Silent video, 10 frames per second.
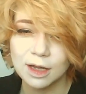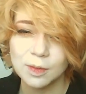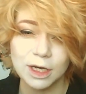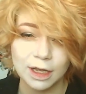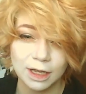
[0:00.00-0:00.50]
I
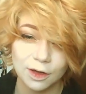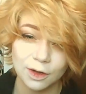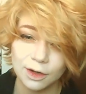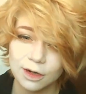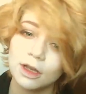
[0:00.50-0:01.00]
mean, I
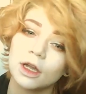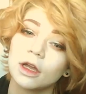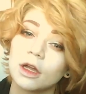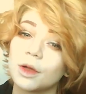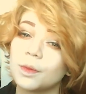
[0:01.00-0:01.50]
could,
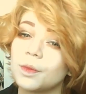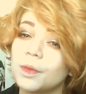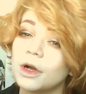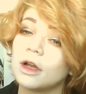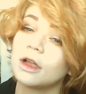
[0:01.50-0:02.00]

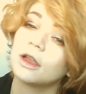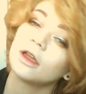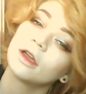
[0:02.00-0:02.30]
but